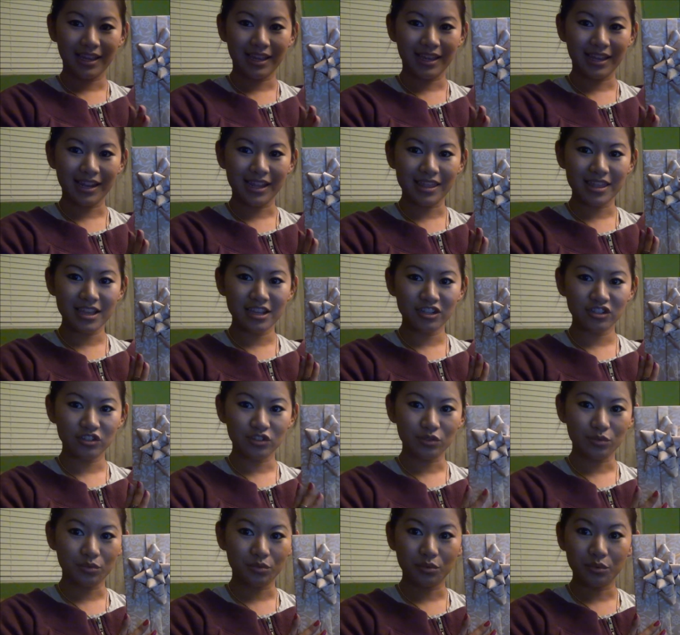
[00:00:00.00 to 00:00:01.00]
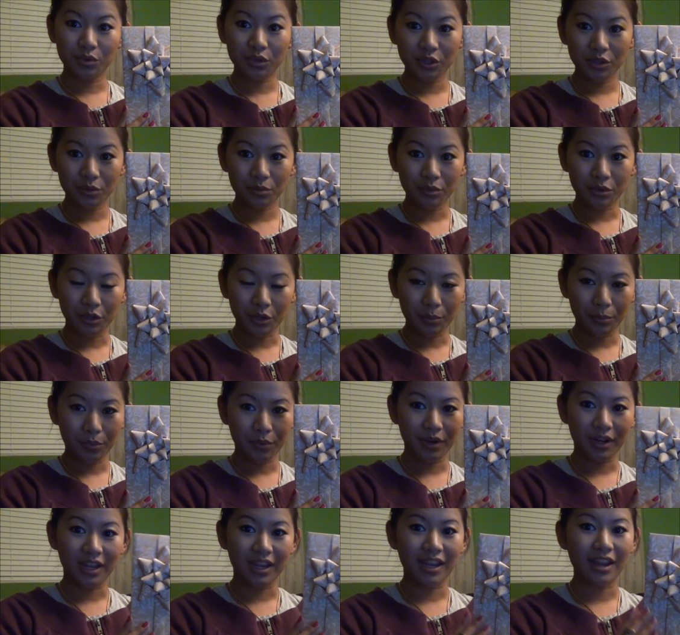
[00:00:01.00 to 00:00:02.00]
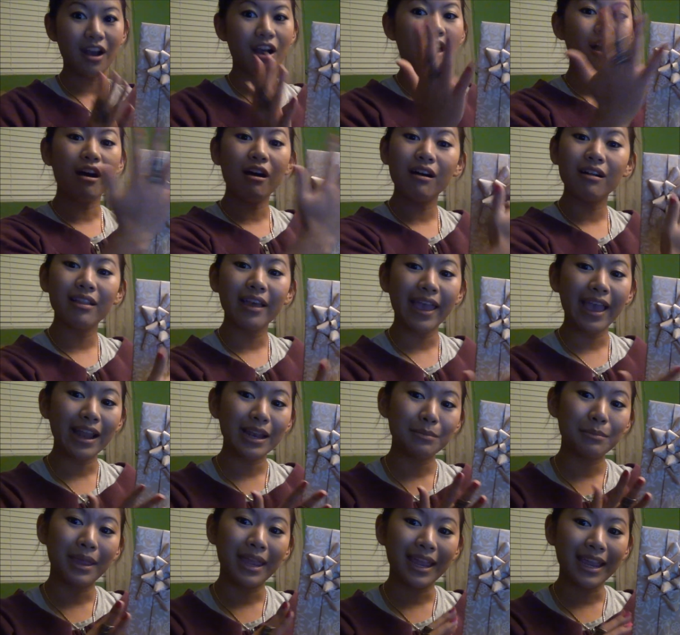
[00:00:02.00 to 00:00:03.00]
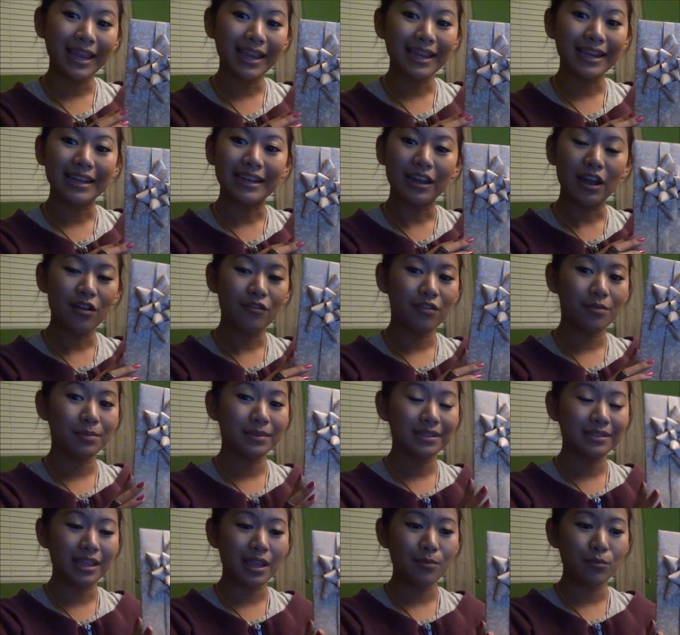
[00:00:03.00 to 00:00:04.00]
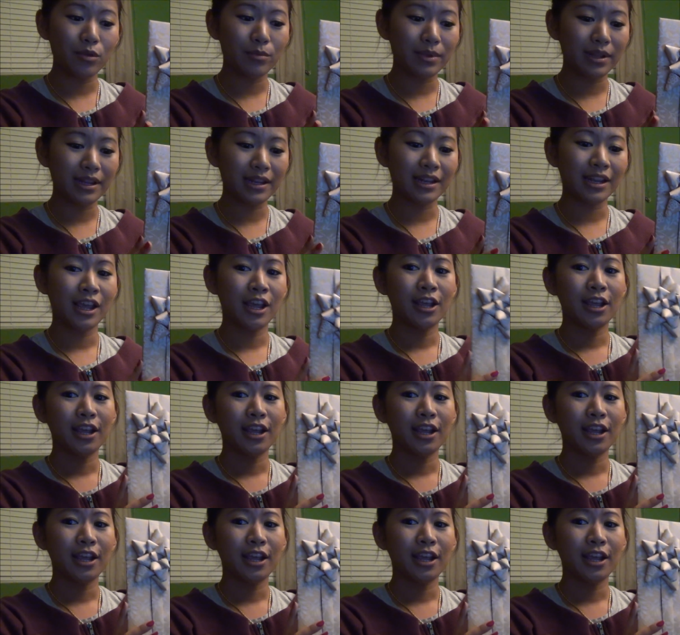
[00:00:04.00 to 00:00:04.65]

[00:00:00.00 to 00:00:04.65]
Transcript: and I think it's just really, really pretty, all handmade from the same ribbon